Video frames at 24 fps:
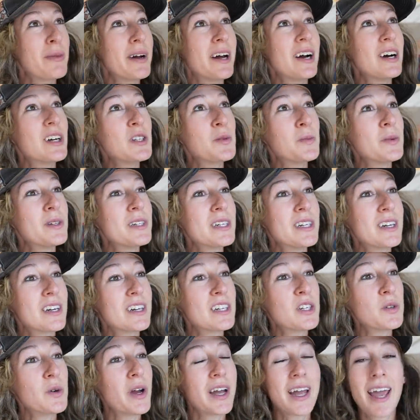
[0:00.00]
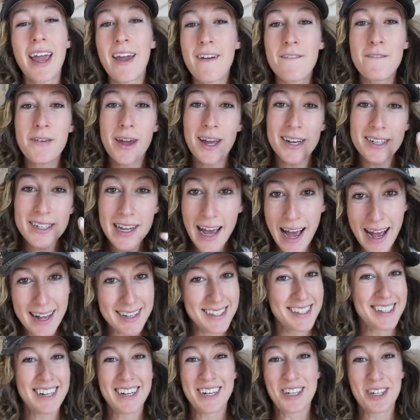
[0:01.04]
my husband here doing a
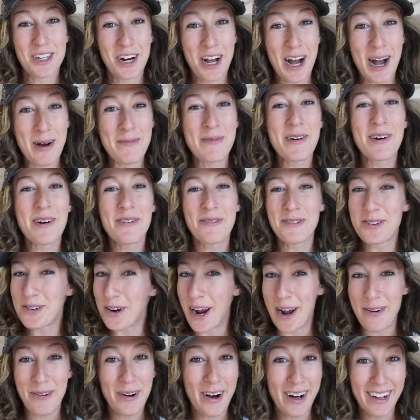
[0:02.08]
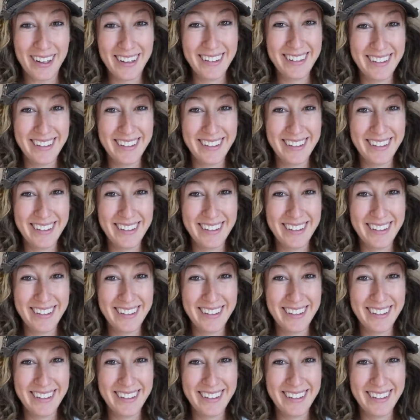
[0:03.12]
fantastic job of drywall.